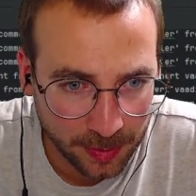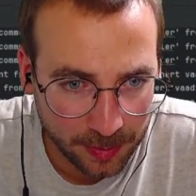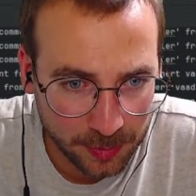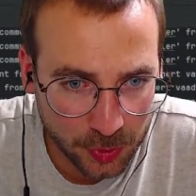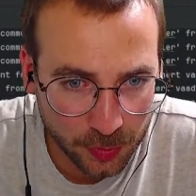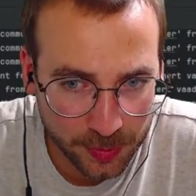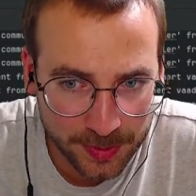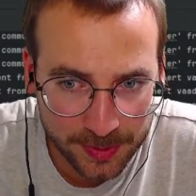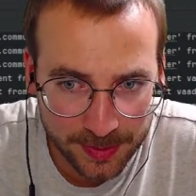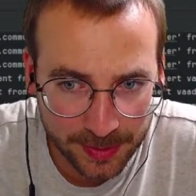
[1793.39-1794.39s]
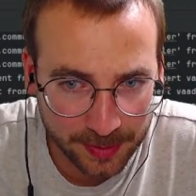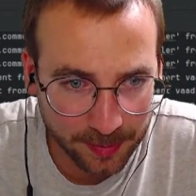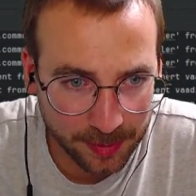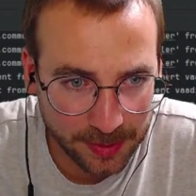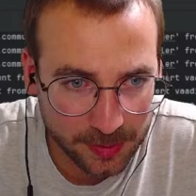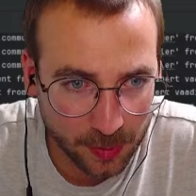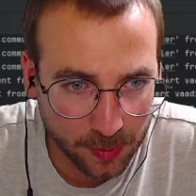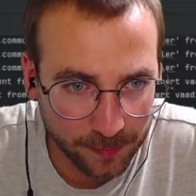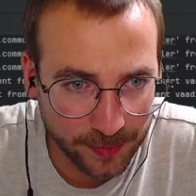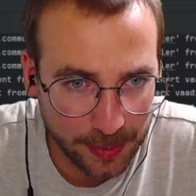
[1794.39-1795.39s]
The choices, yeah, that's all
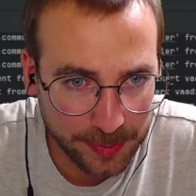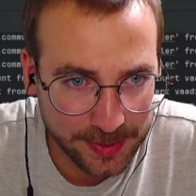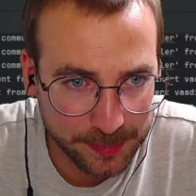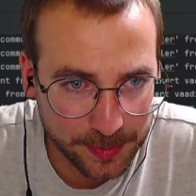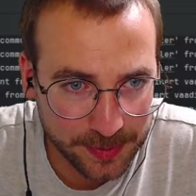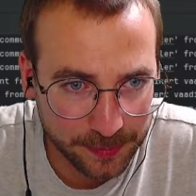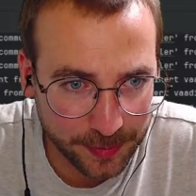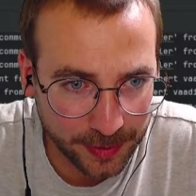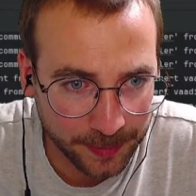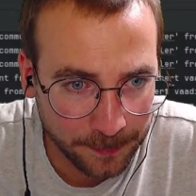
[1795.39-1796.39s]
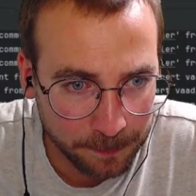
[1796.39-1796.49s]
very specific.